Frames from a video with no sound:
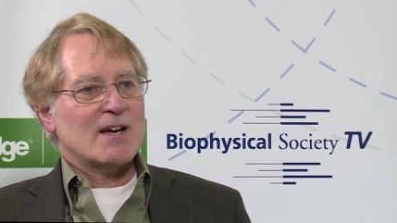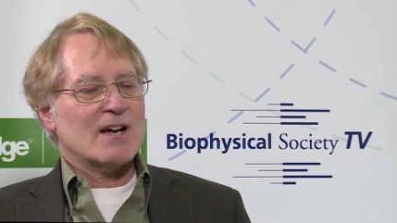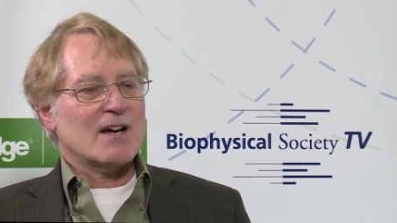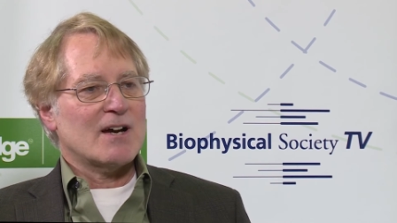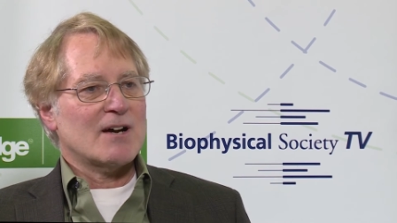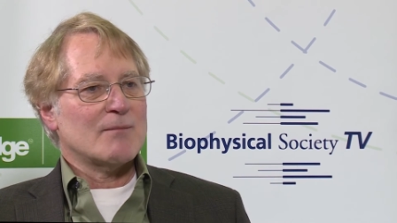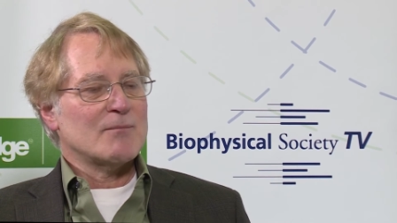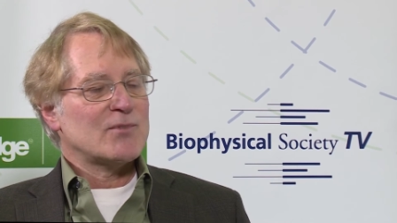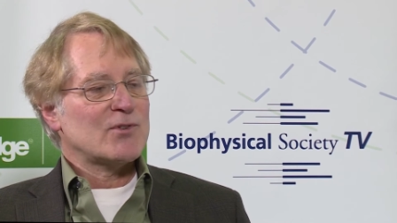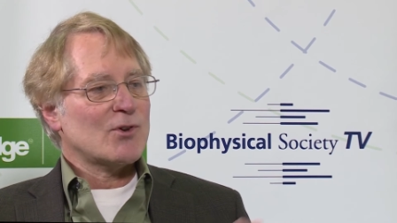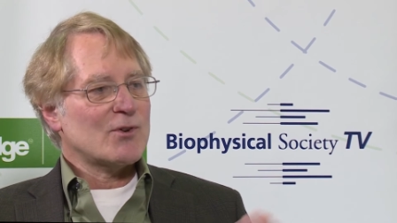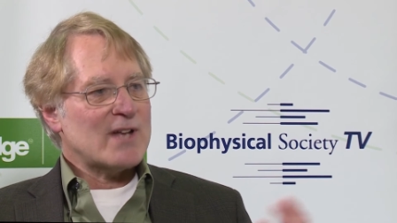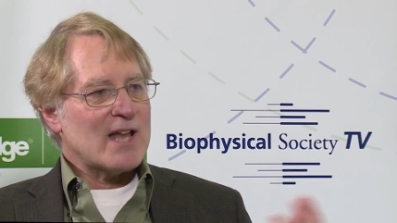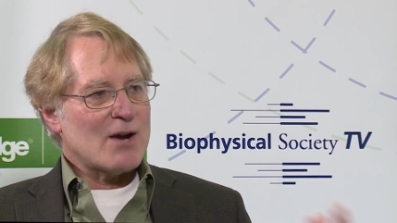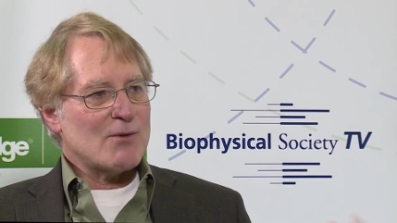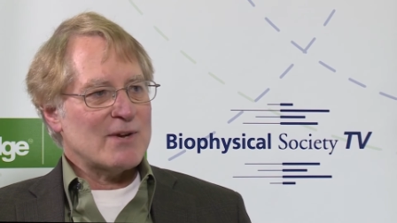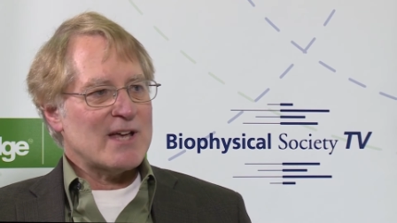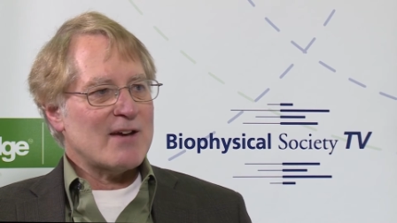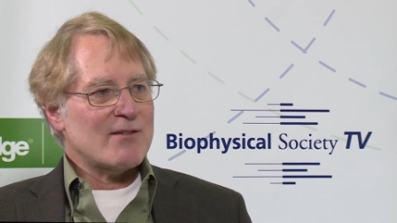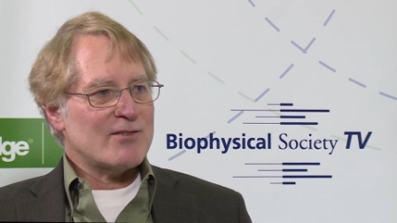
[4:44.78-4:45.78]
Um, so
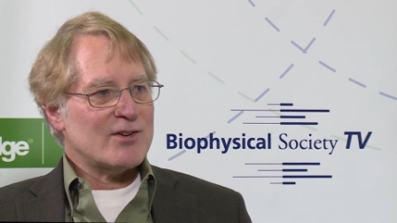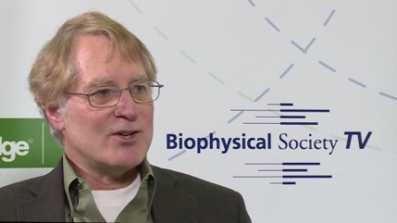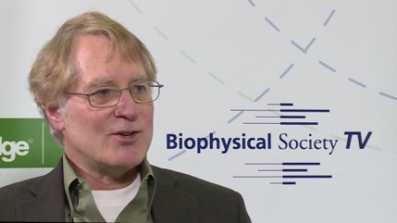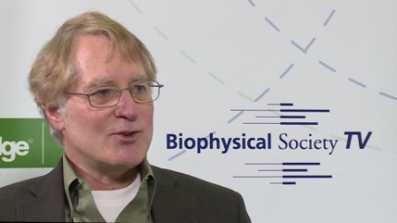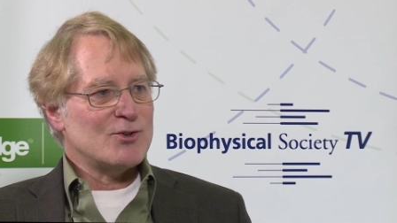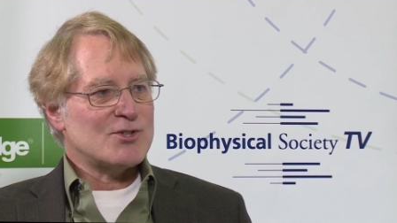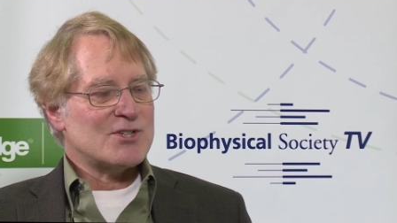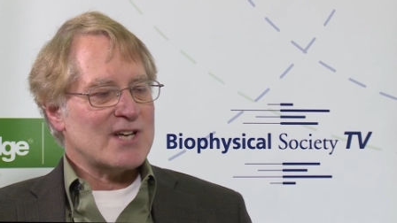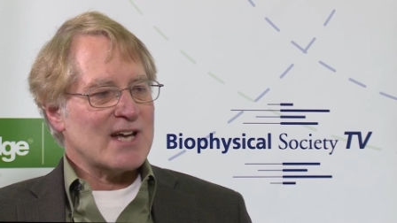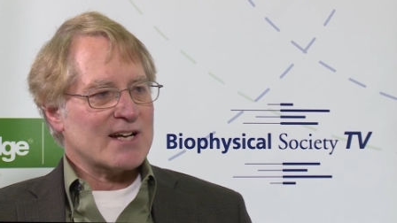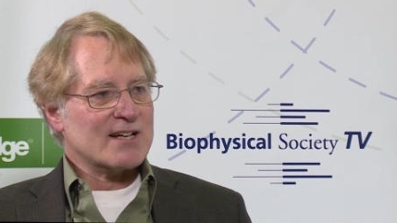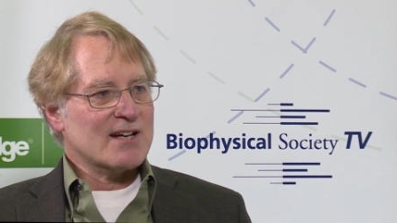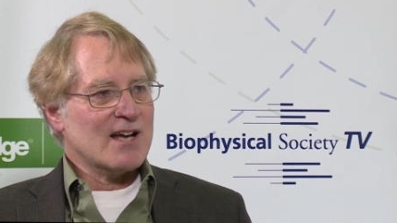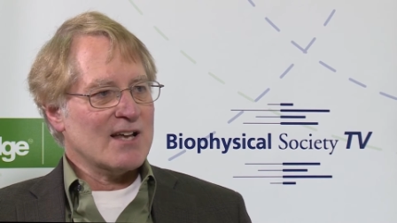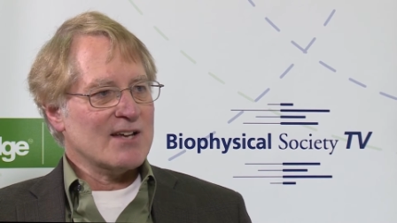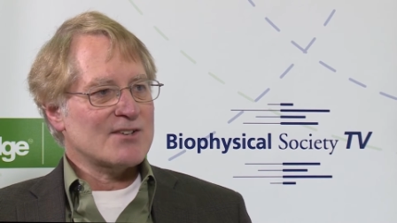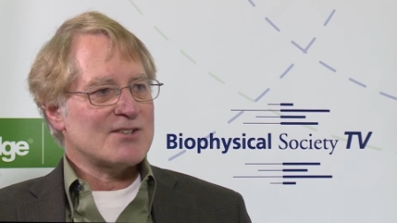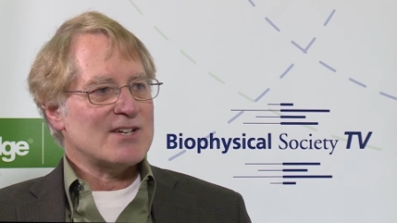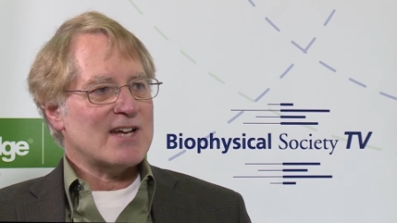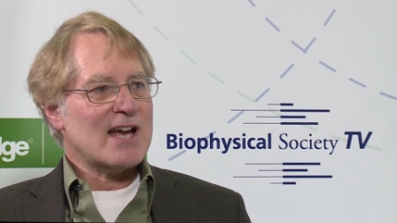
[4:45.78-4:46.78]
now we have a huge
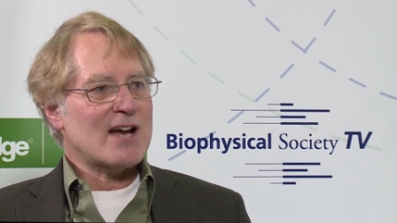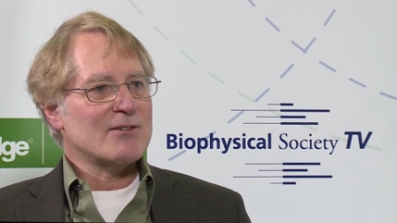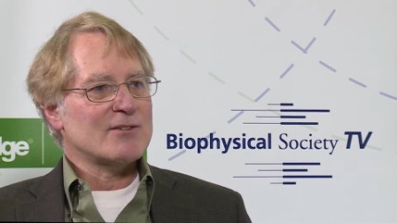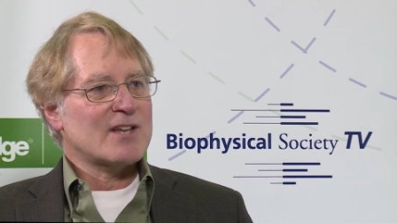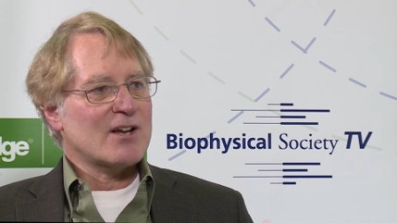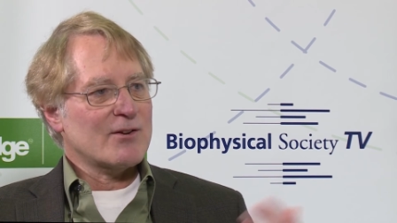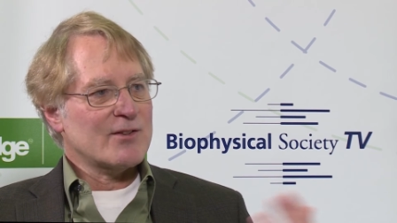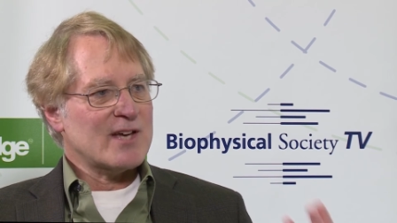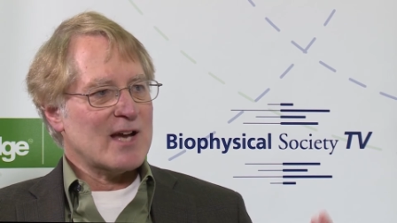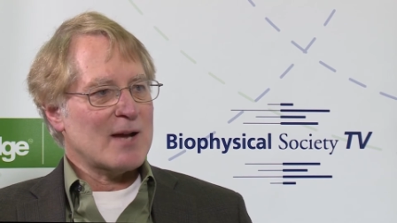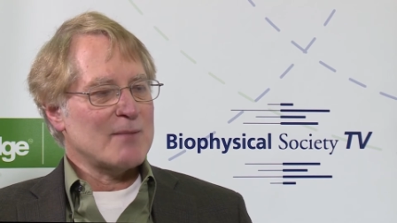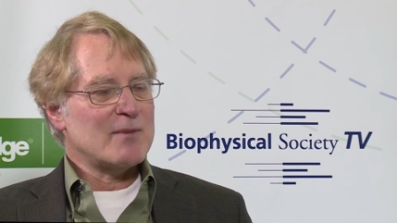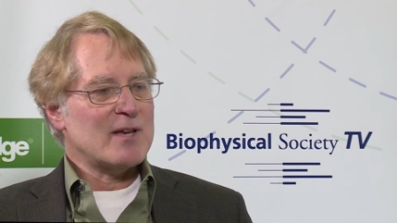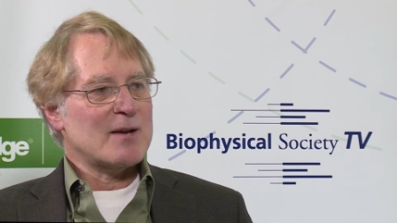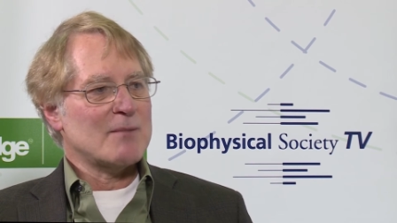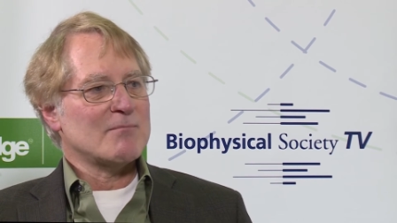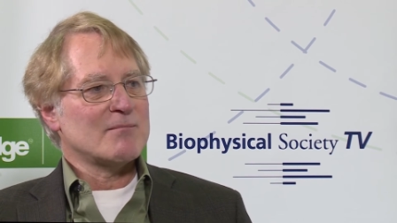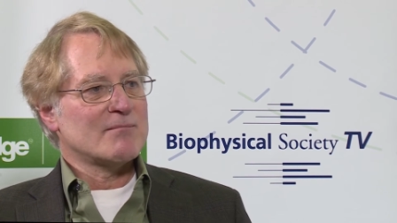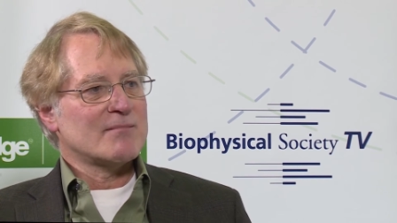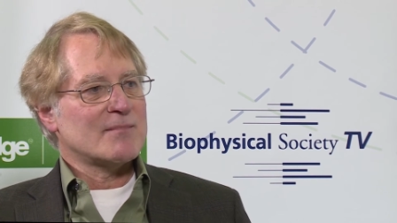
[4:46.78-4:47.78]
technology out there, the
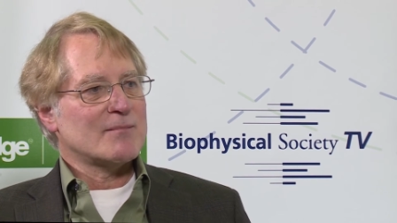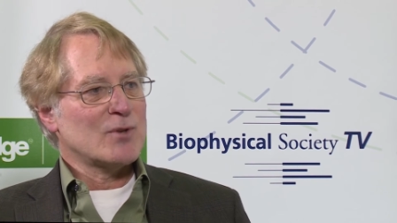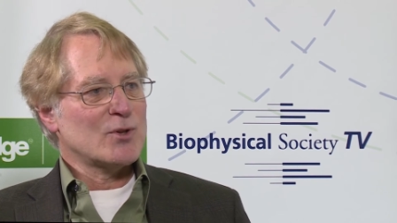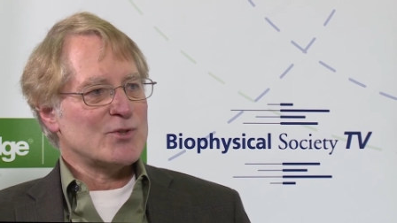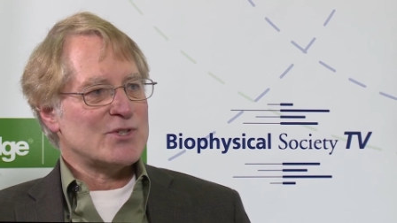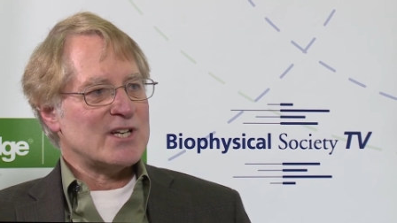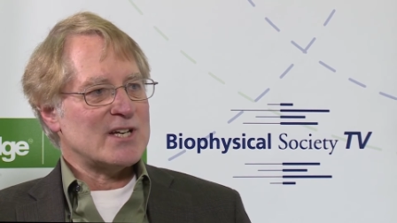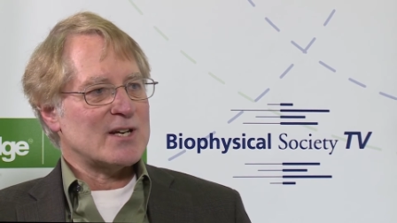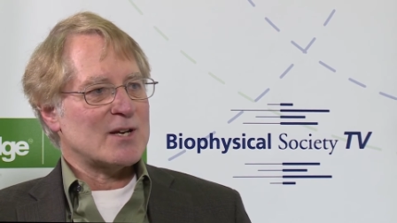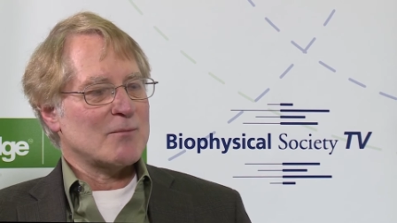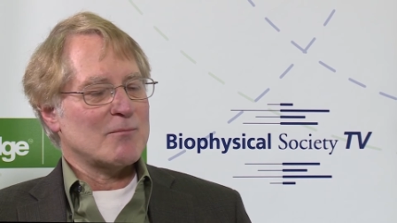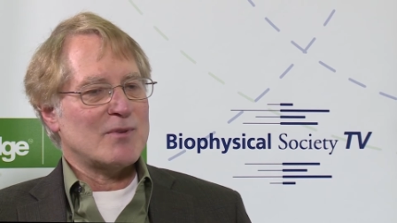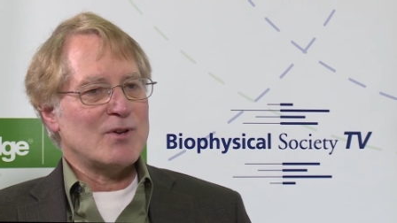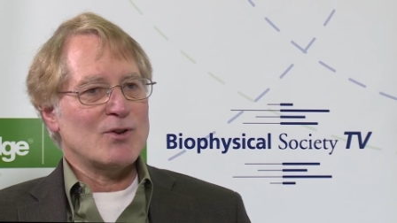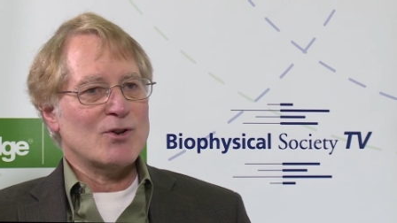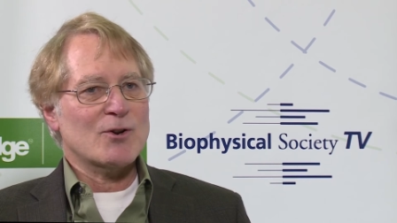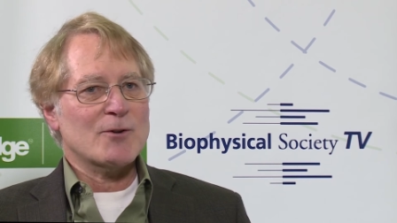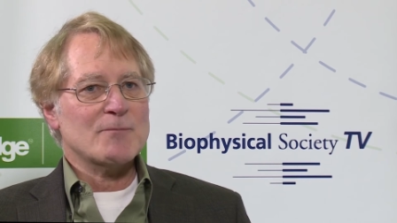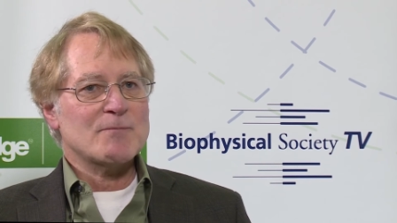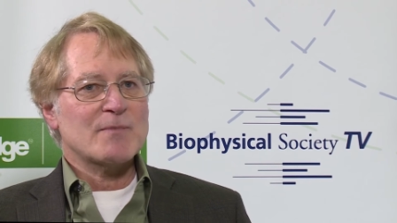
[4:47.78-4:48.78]
IBM Blue Gene
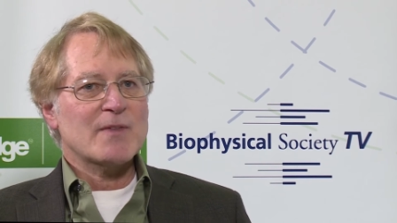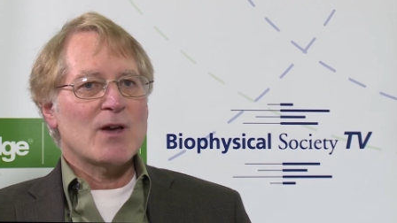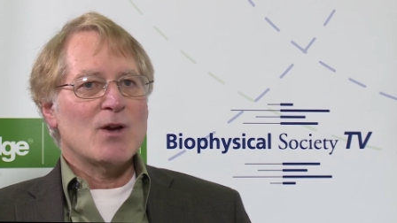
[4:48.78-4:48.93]
computer.